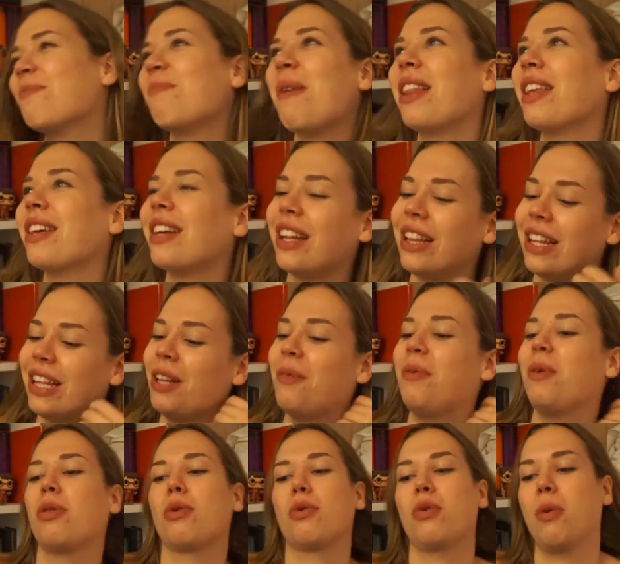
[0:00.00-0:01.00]
smell it a little
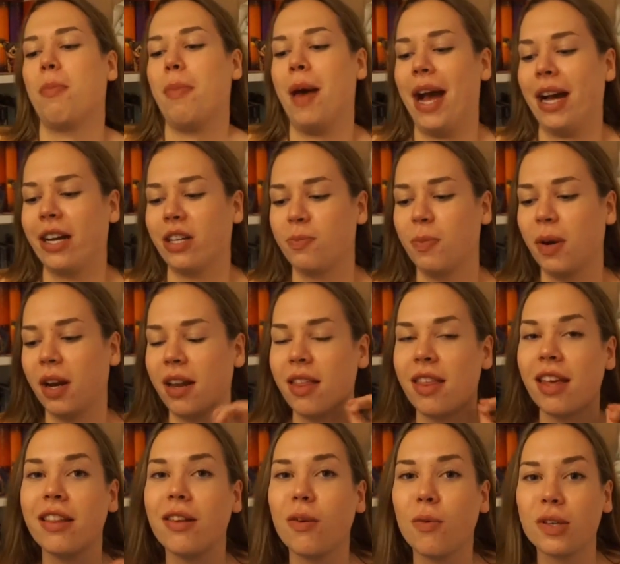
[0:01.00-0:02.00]
bit through the package, but I
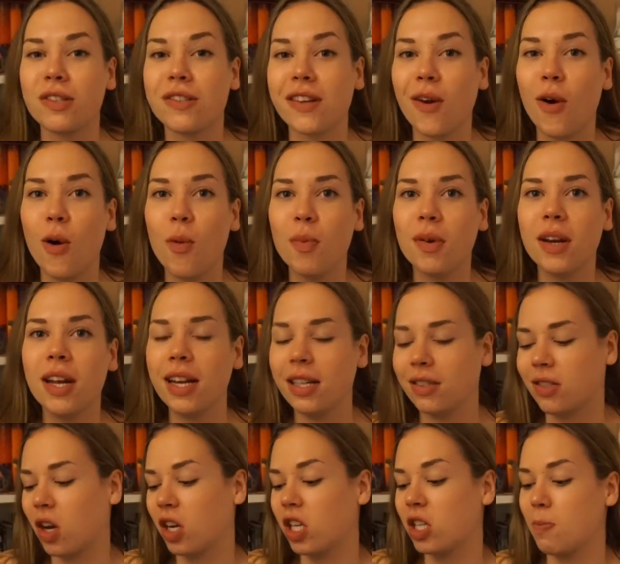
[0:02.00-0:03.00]
think that once I open it,
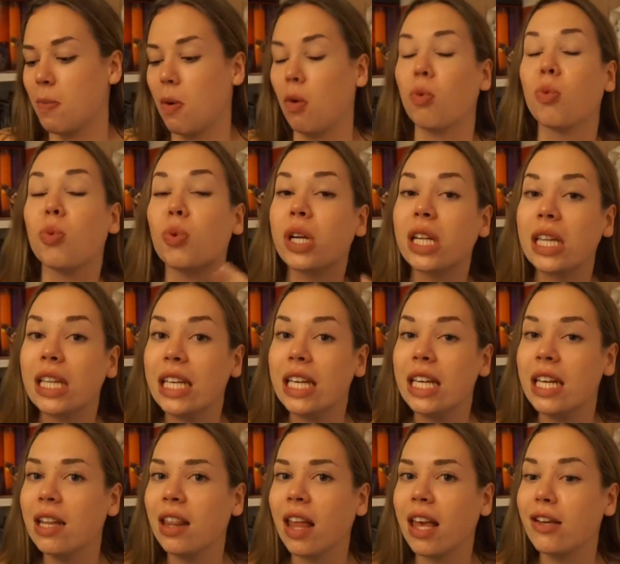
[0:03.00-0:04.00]
it's gonna smell
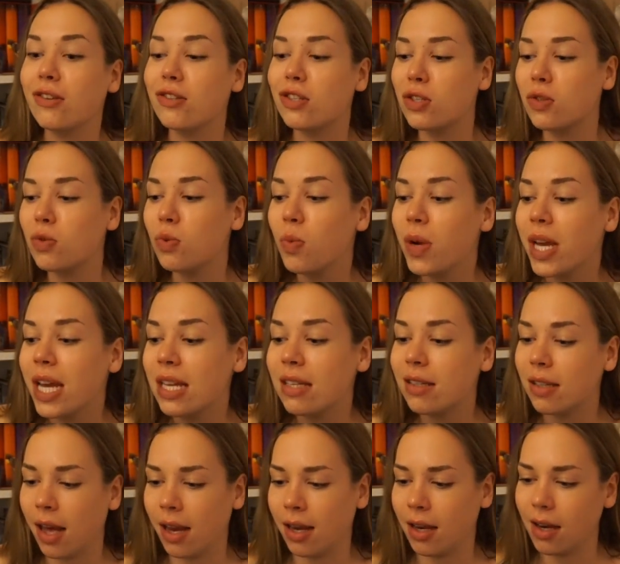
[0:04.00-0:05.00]
really, like,
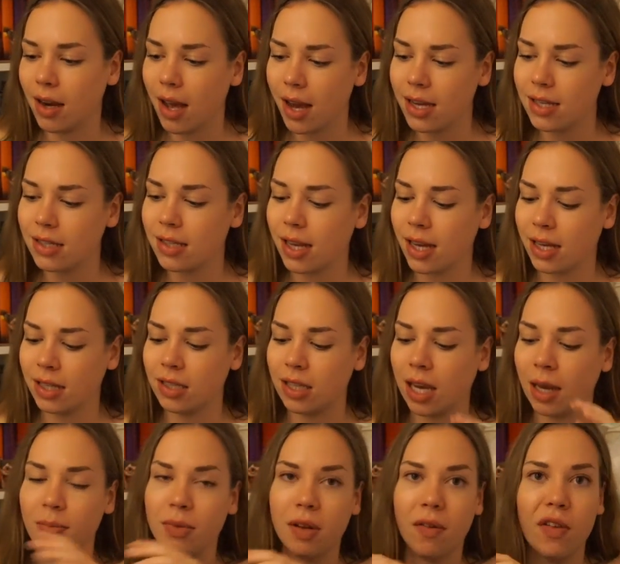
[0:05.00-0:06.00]
sweet and nice, and
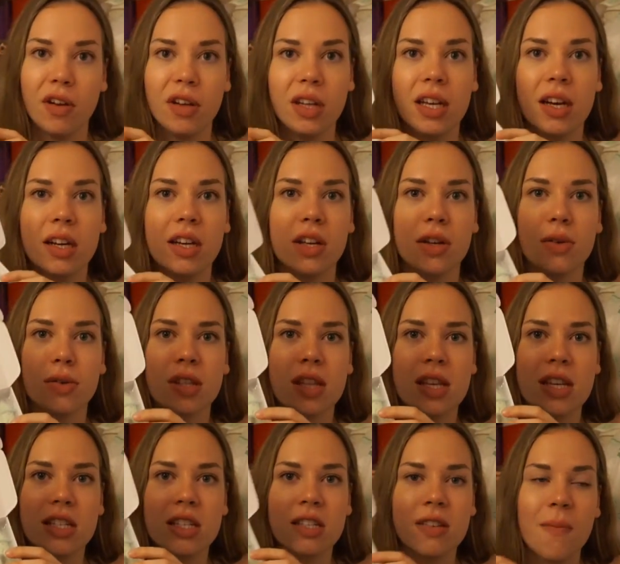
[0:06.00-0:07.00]
I'm definitely gonna use
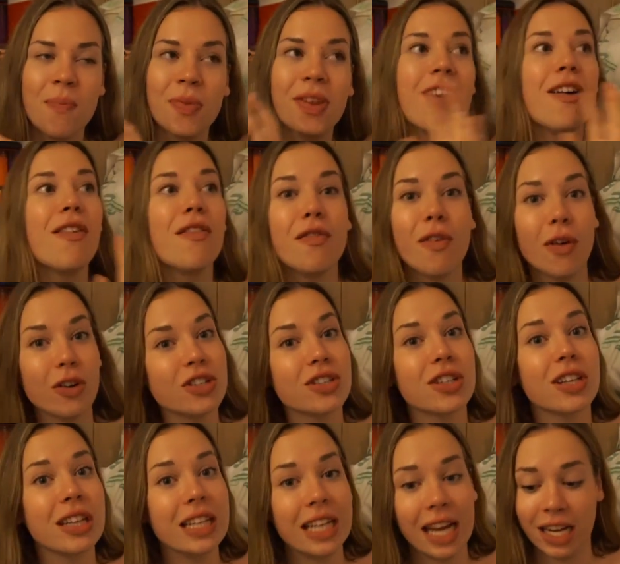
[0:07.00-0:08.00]
this.
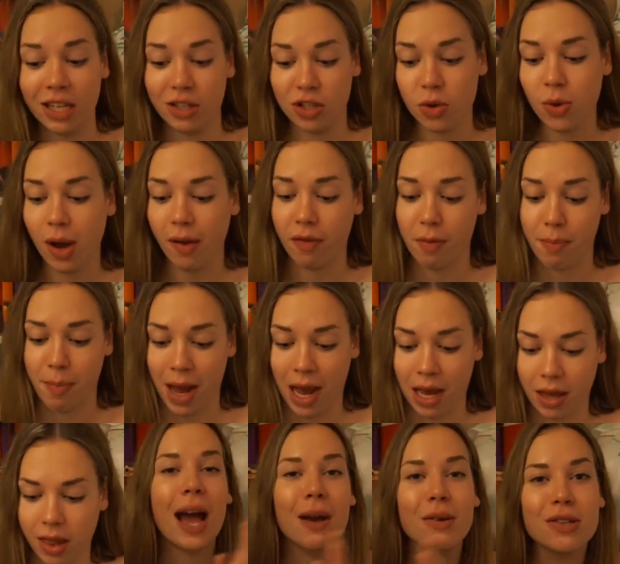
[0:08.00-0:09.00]
Fortunately, I do have a
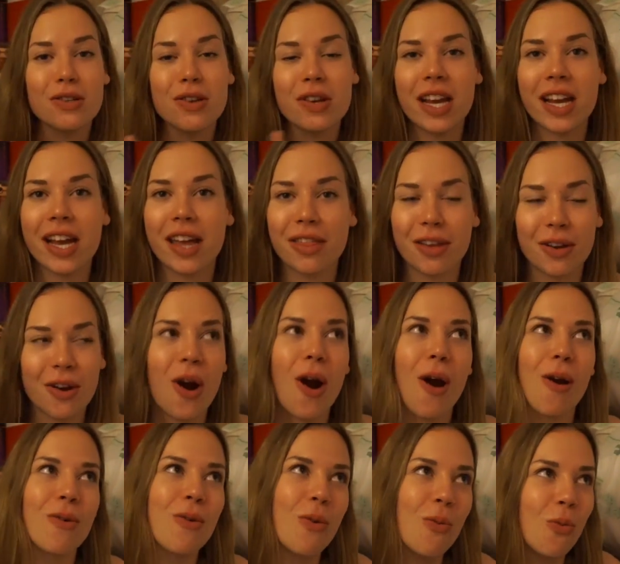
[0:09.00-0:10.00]
bath. I was looking at the
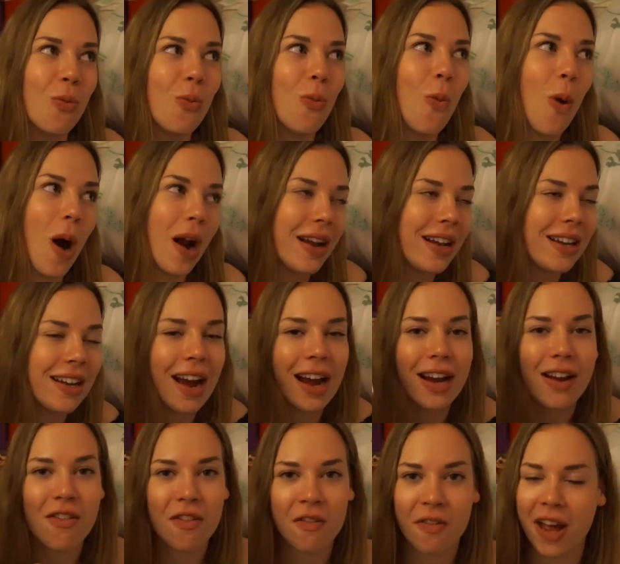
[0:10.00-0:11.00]
card, what
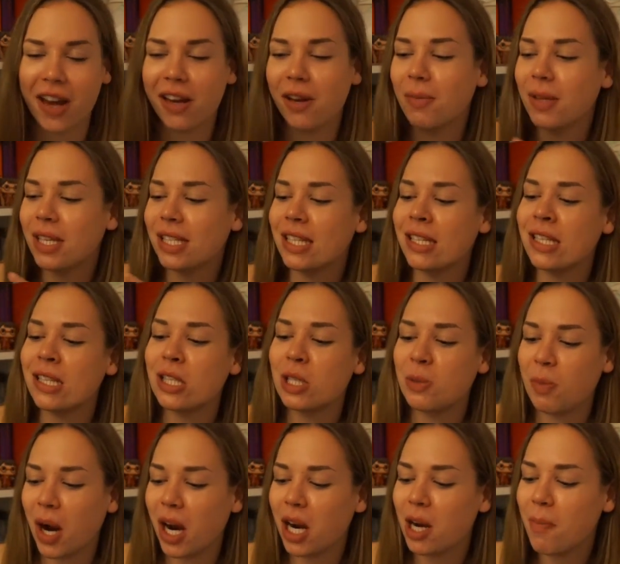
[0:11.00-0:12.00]
kind of fandom this is
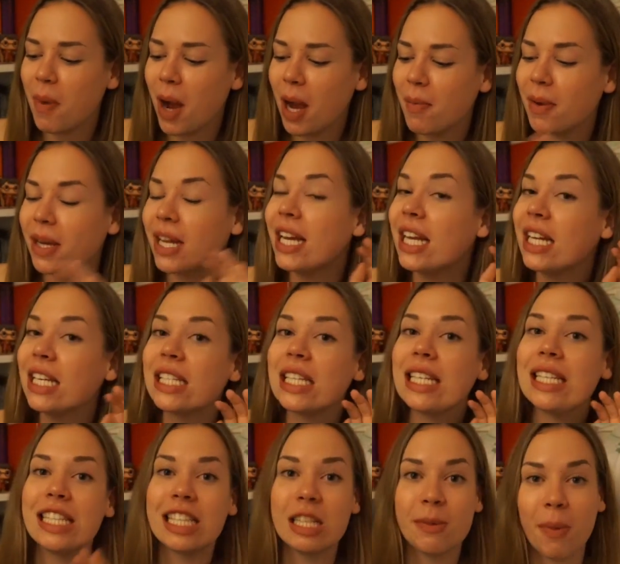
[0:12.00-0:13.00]
inspired by, but it is
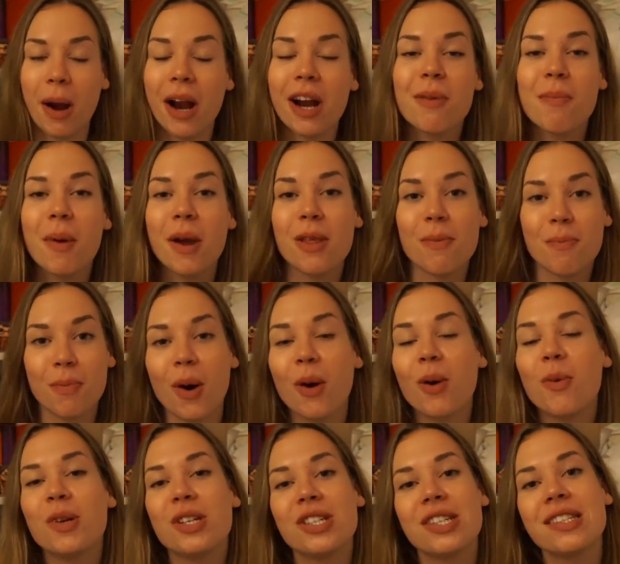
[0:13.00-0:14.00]
inspired by the
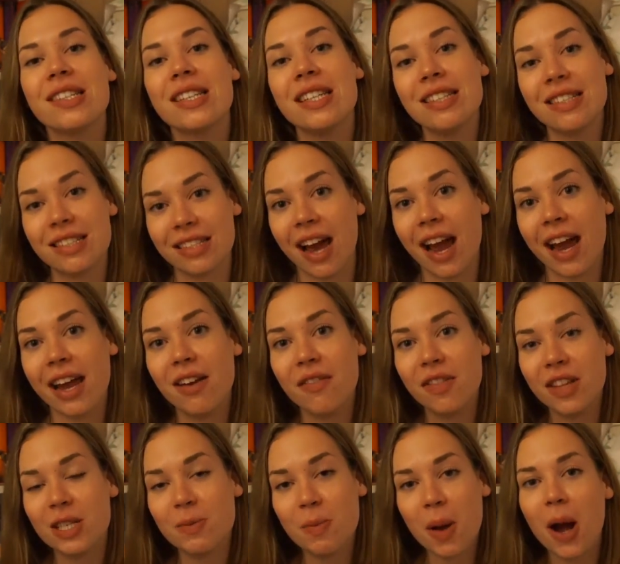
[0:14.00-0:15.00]
book which is inside of
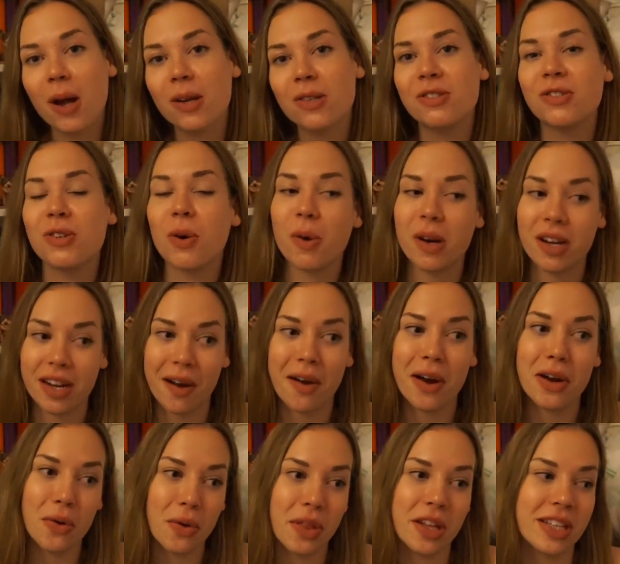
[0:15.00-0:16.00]
this box, so right now I
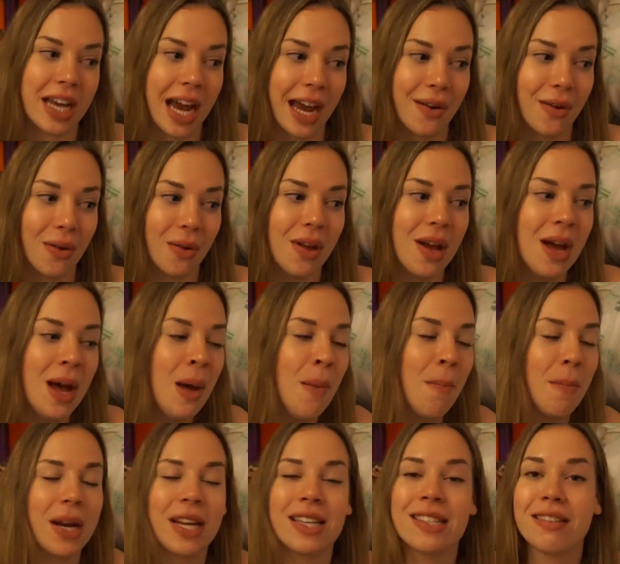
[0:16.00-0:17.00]
know the title,
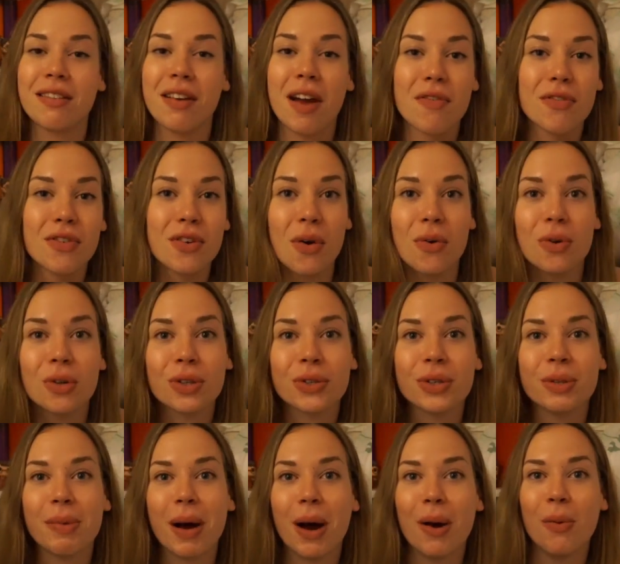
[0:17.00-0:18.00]
but I still have no clue
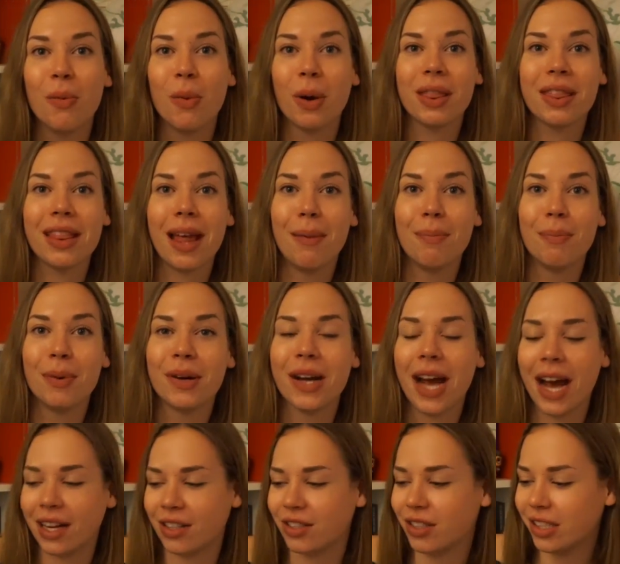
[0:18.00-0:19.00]
about what that book
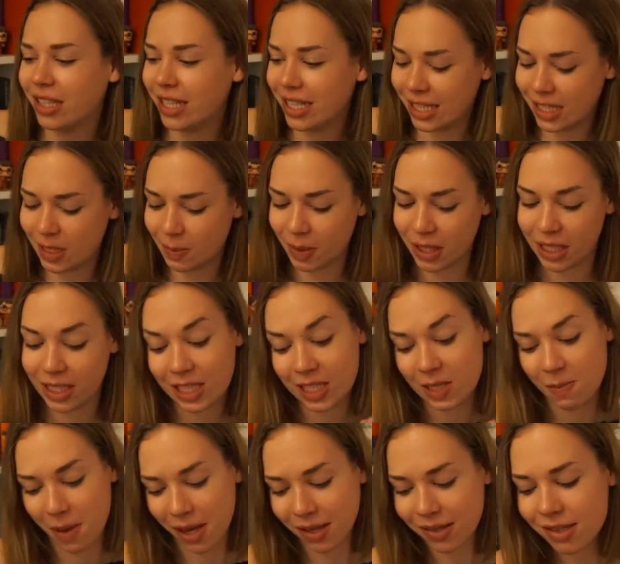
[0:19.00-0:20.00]
actually is, but it
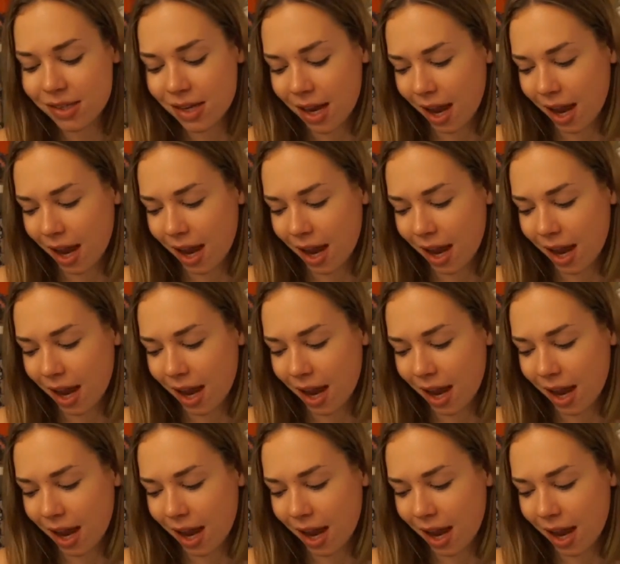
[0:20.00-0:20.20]
smells